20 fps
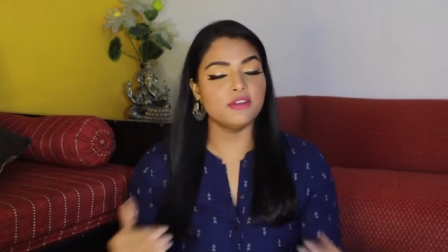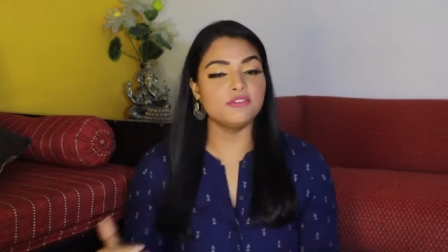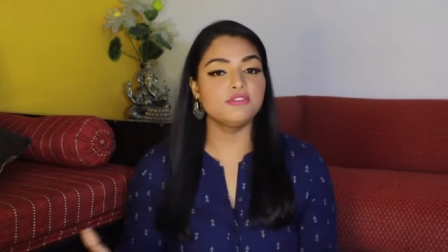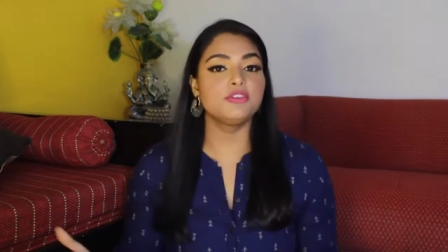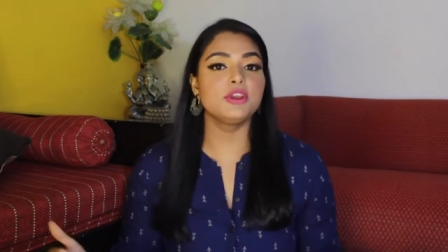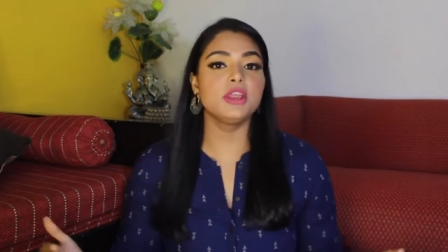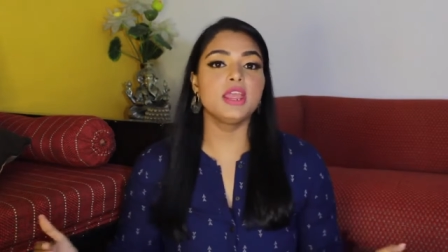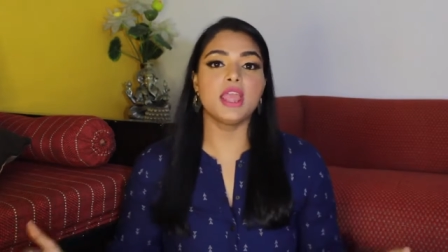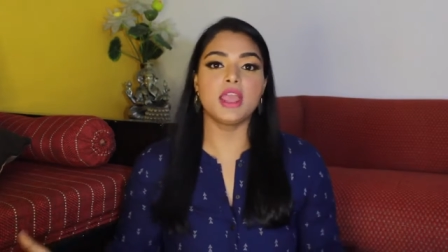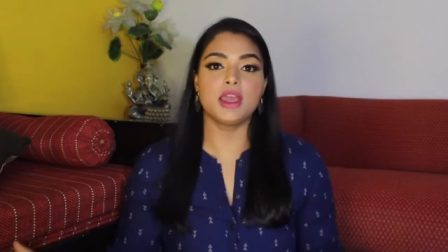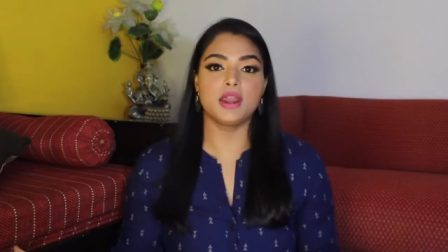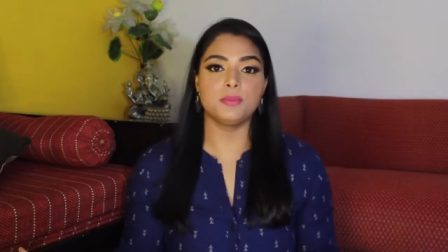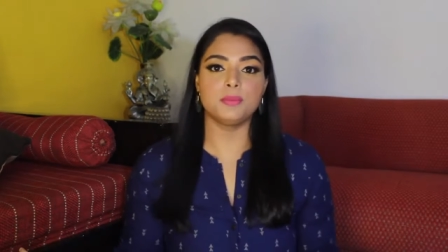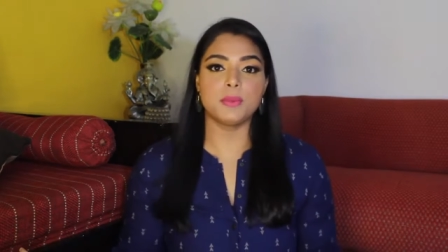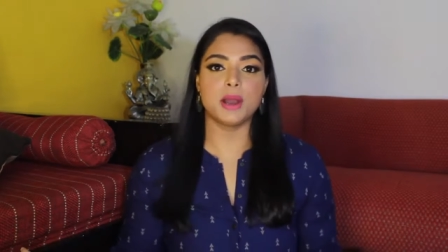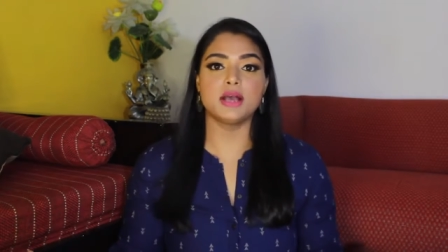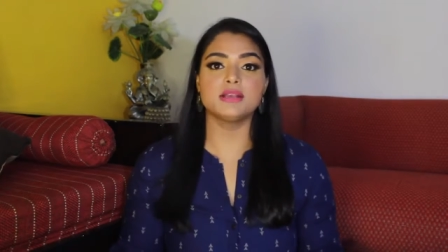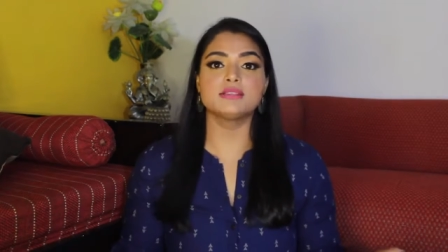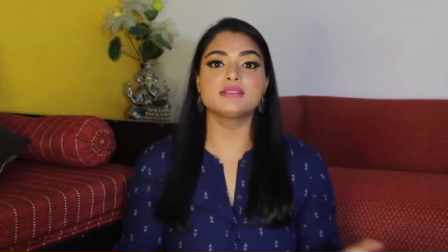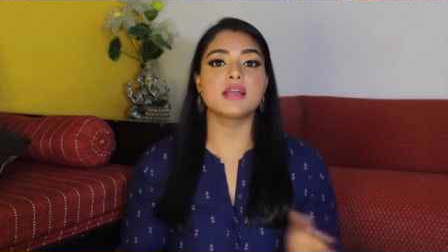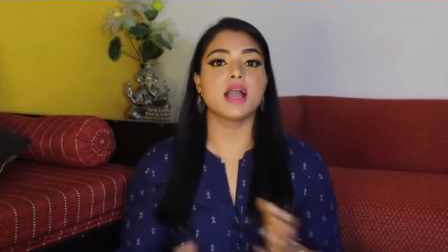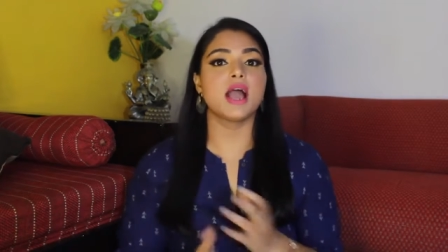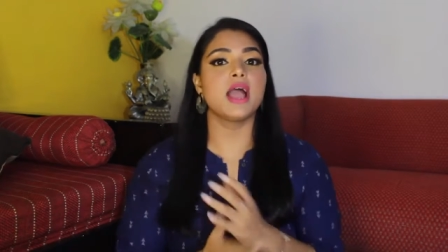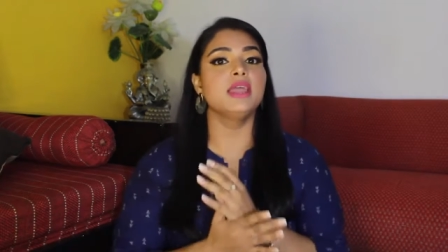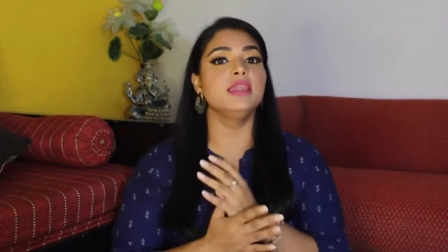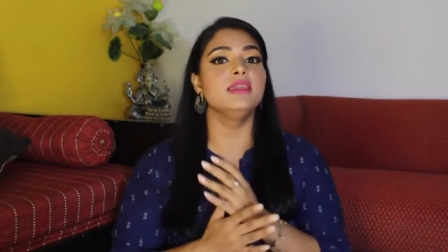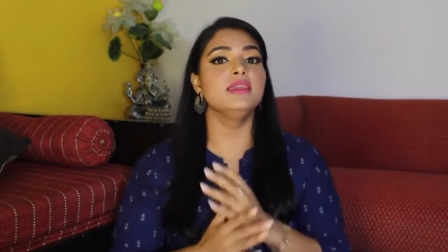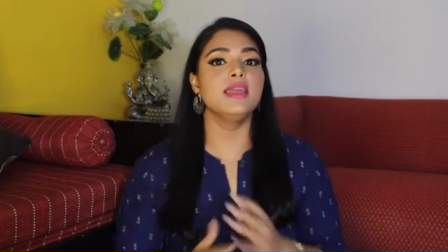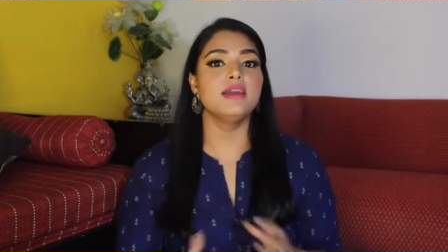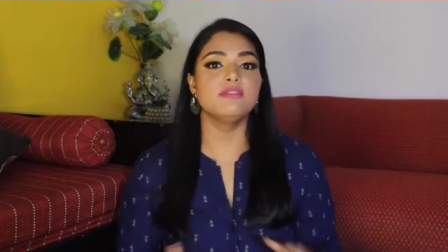every hair mask.
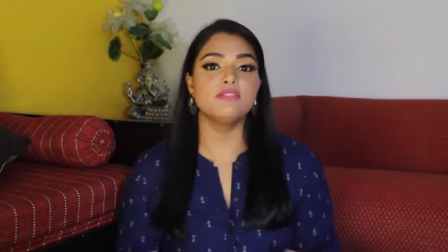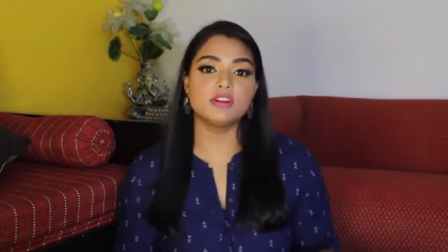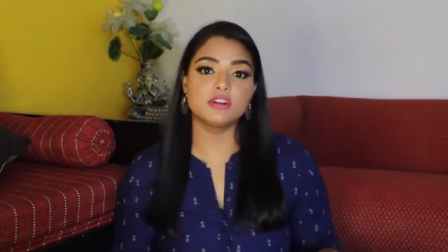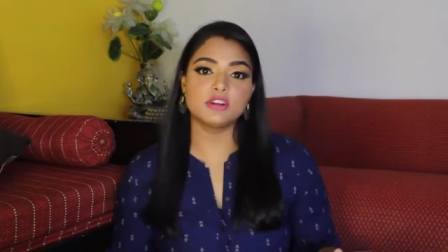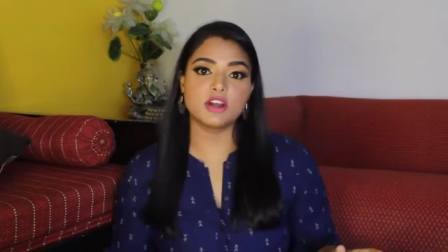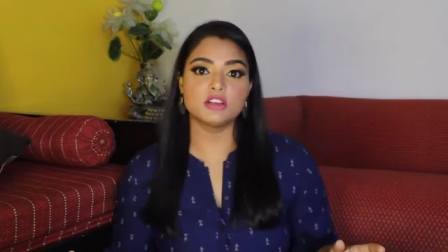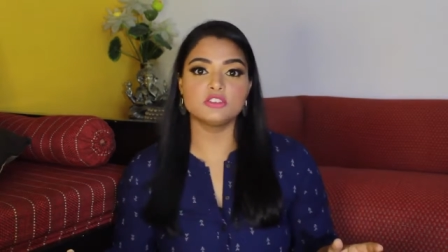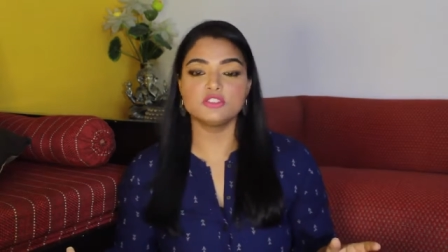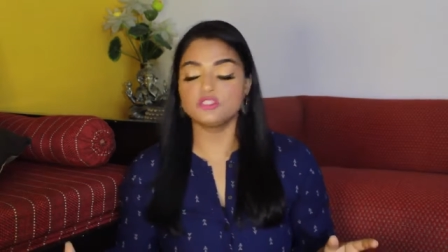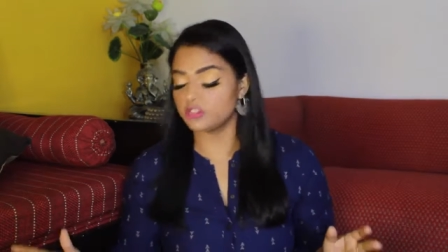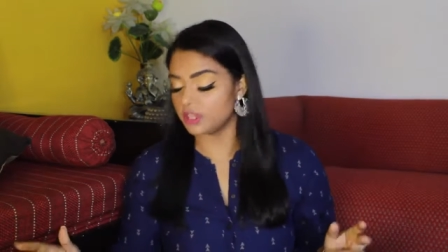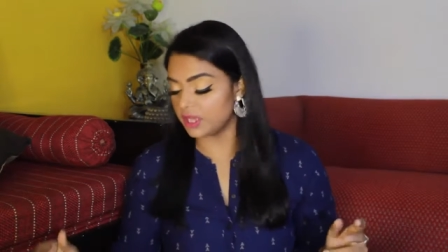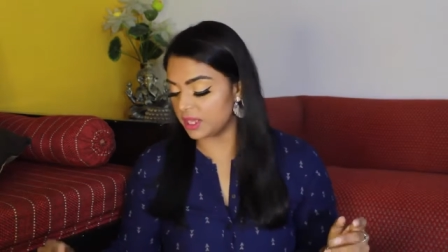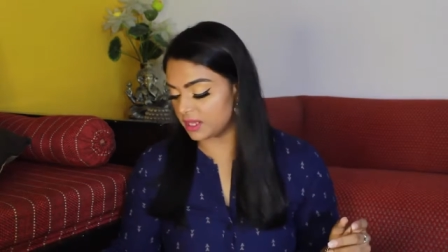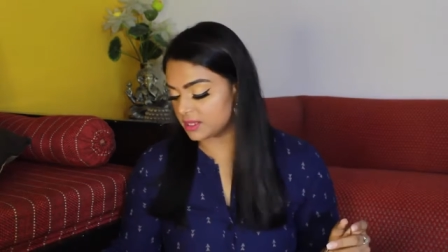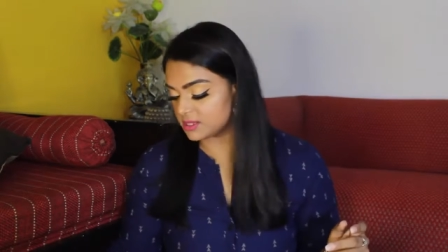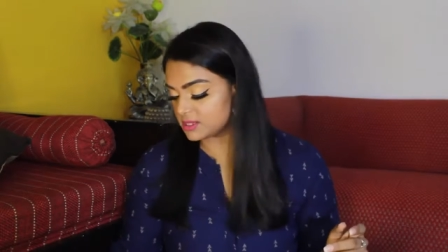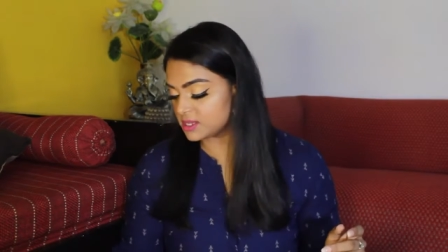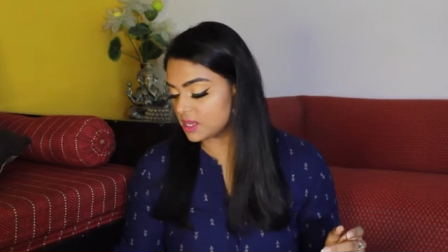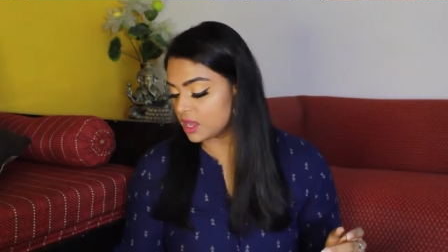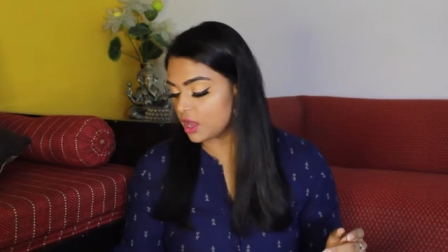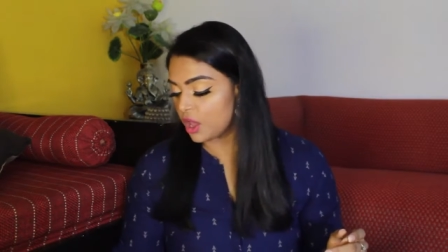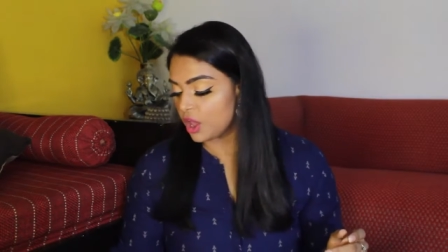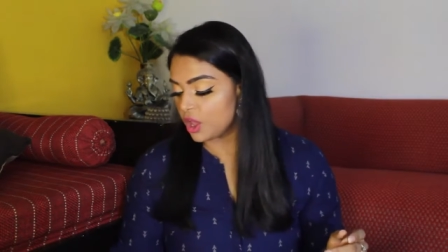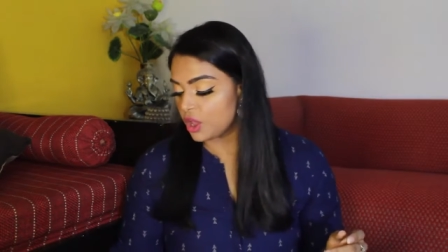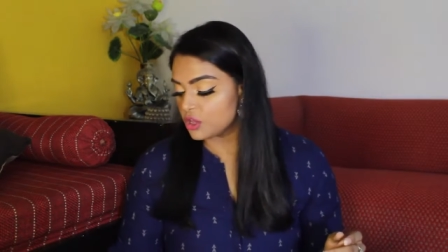I never rush things.